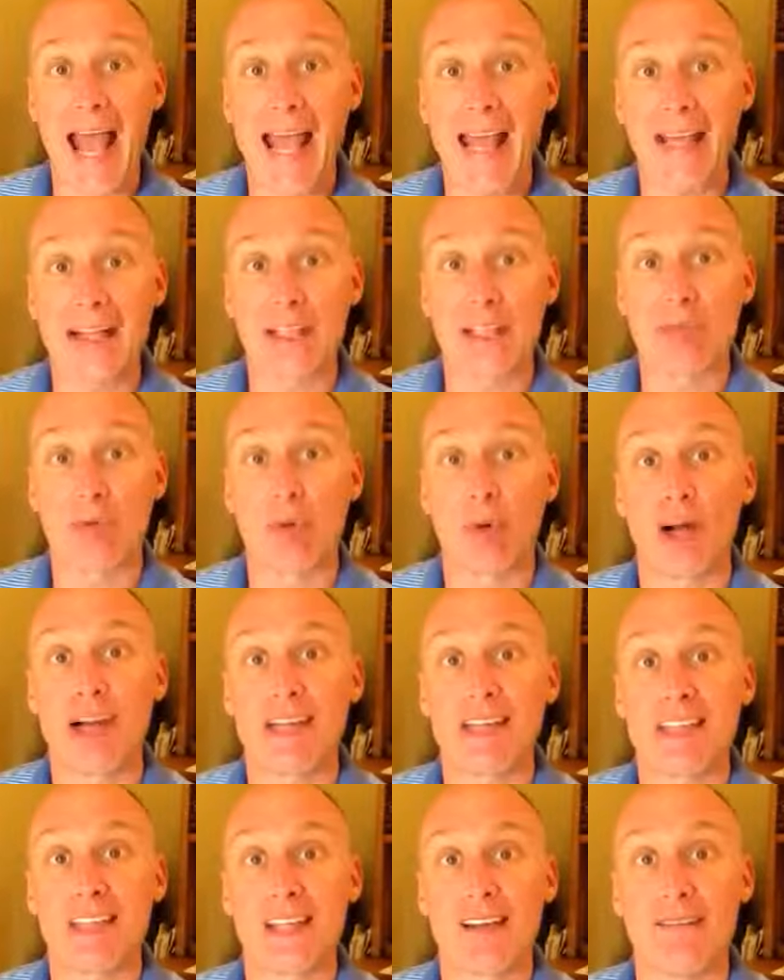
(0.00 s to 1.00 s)
Hey, it's
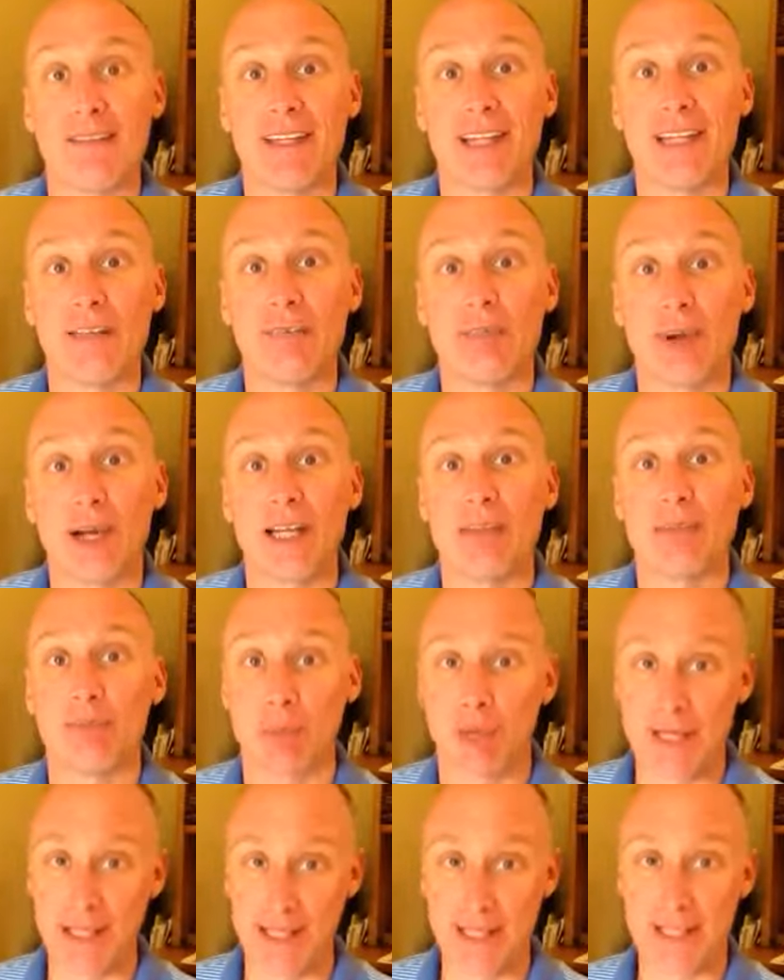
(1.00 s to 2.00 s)
Brent of the Brent and
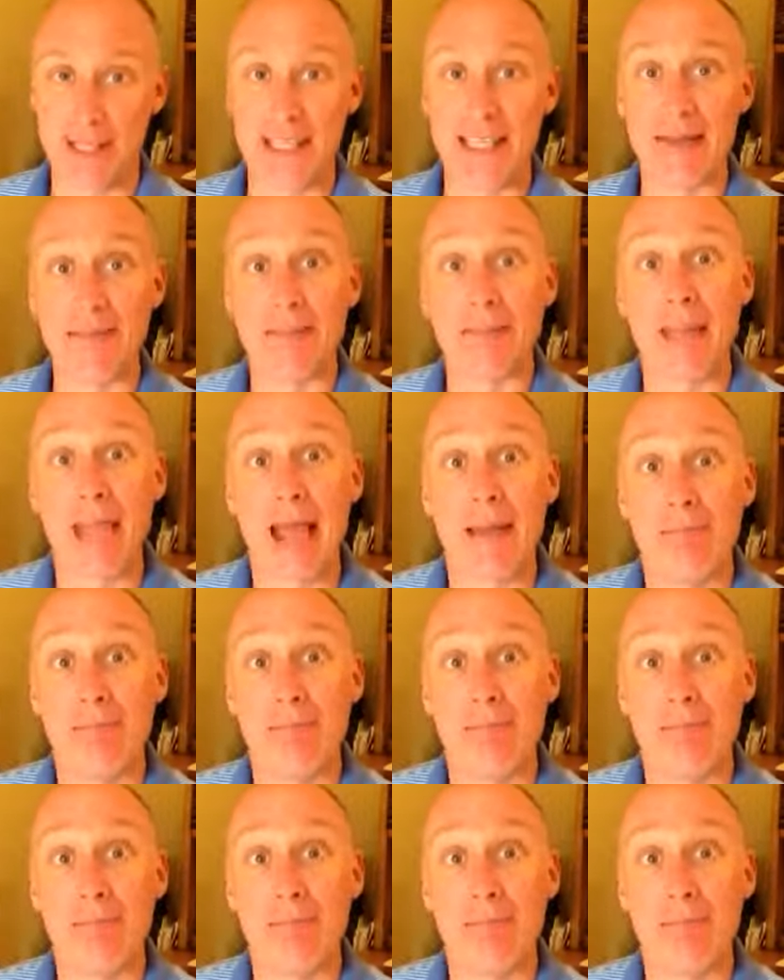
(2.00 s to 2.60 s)
Brenda team,